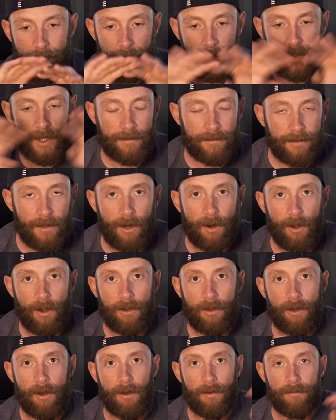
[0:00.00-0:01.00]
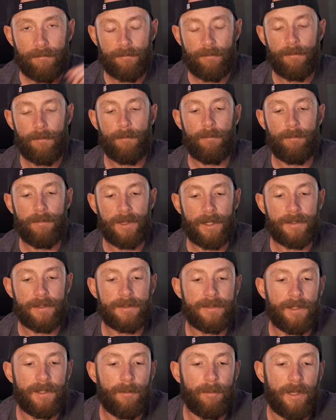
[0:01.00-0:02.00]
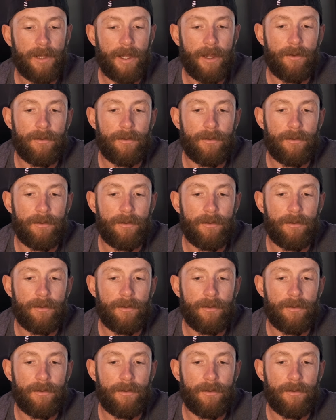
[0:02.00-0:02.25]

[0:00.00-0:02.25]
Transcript: cut that all off, still play